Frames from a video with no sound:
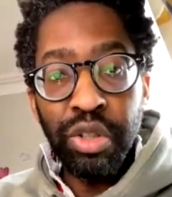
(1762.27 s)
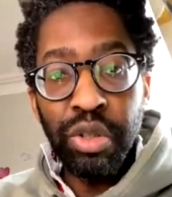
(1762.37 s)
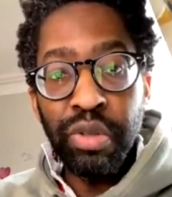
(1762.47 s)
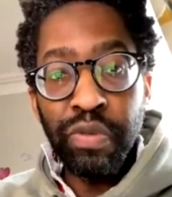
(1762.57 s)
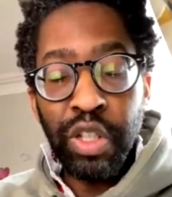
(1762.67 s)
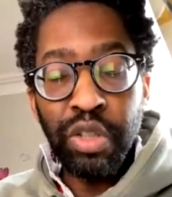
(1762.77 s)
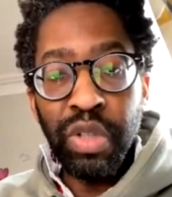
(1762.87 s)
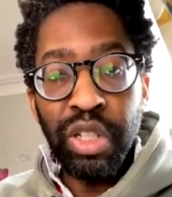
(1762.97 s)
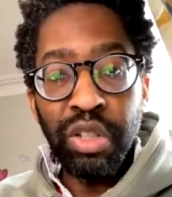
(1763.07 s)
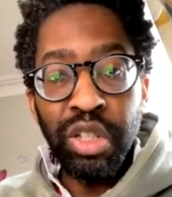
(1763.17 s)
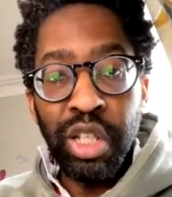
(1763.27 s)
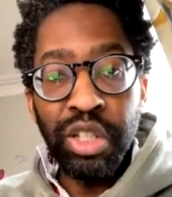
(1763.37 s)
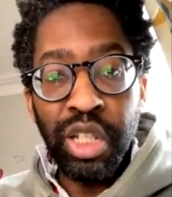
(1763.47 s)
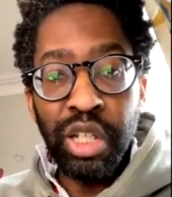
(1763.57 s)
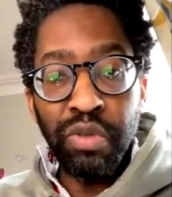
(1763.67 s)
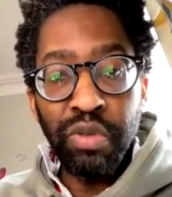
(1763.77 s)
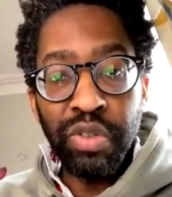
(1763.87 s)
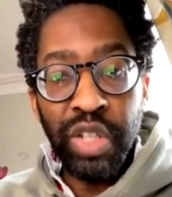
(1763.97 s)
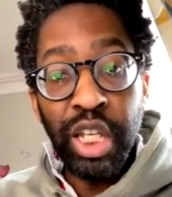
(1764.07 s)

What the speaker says: infection rates of certain skin grafts in